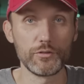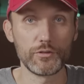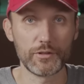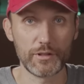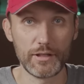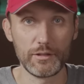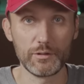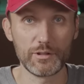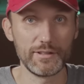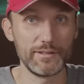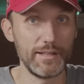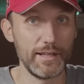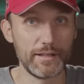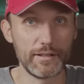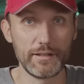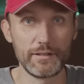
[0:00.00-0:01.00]
So again, you can
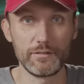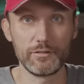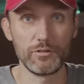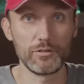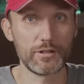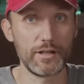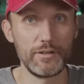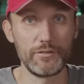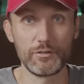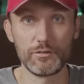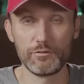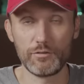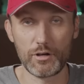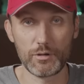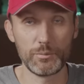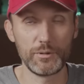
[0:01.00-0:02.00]
take it in all kinds of
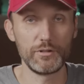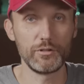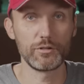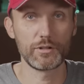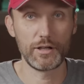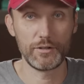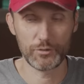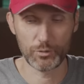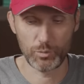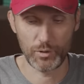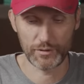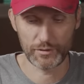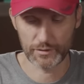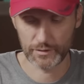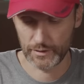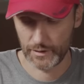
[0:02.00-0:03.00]
environment, all kinds of
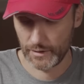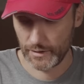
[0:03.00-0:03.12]
weather.